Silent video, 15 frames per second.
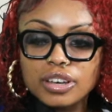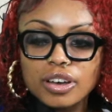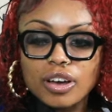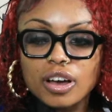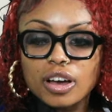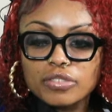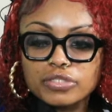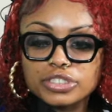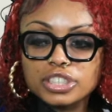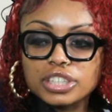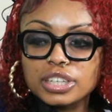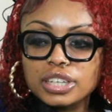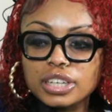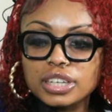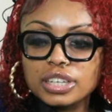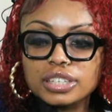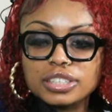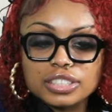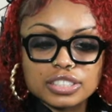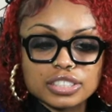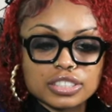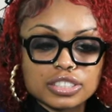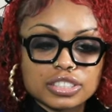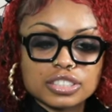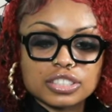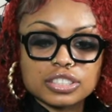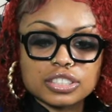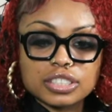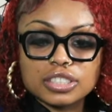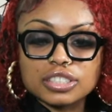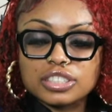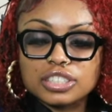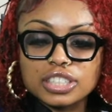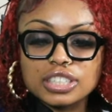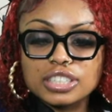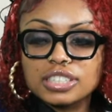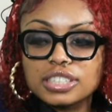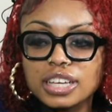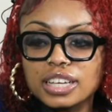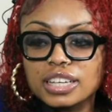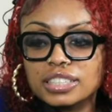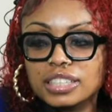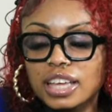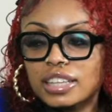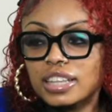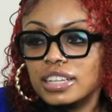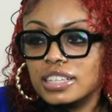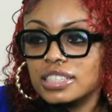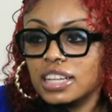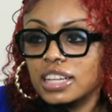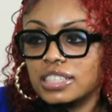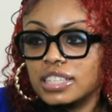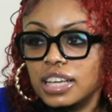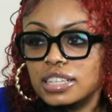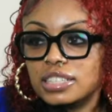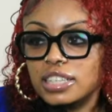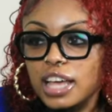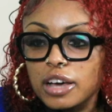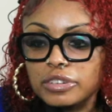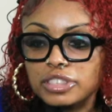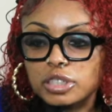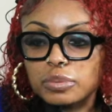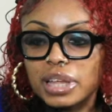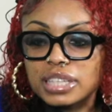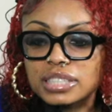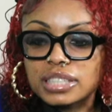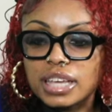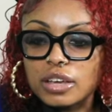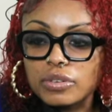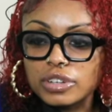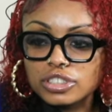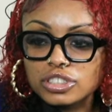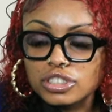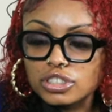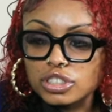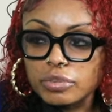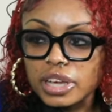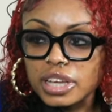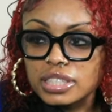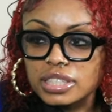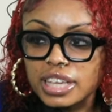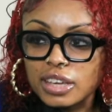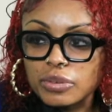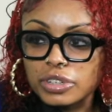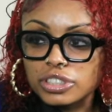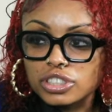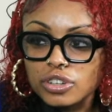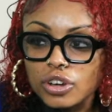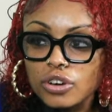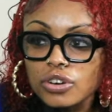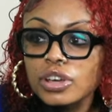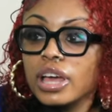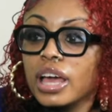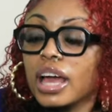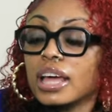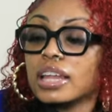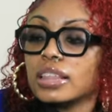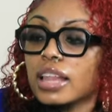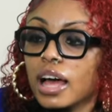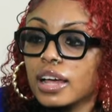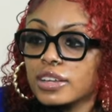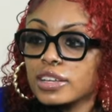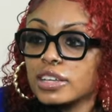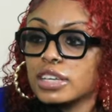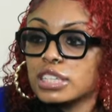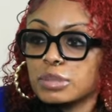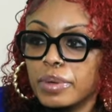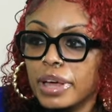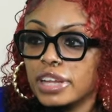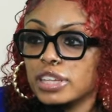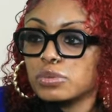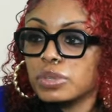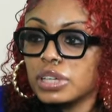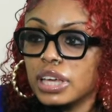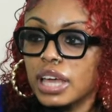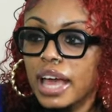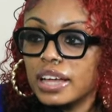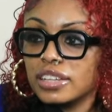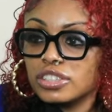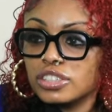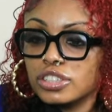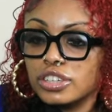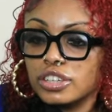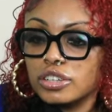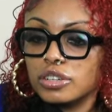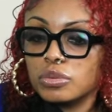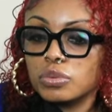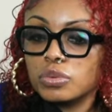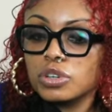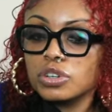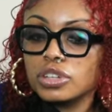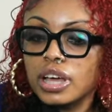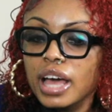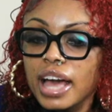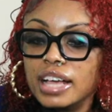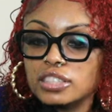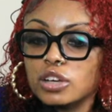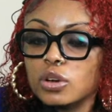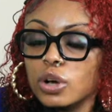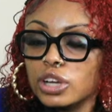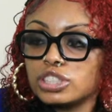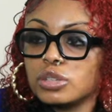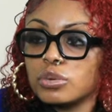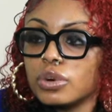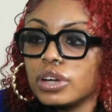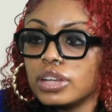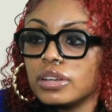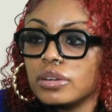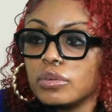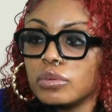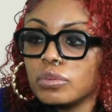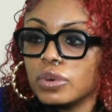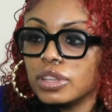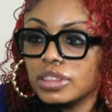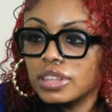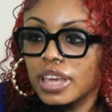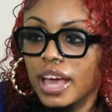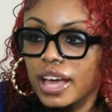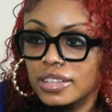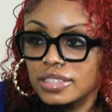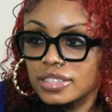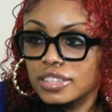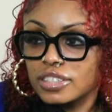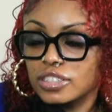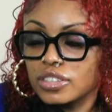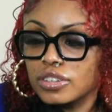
off. She says, and then instead of saying sandwich, she'd be like, sandwich? Did you make a sandwich? No. And a lot of Hispanics, we answer, we'll ask a question, what the answer?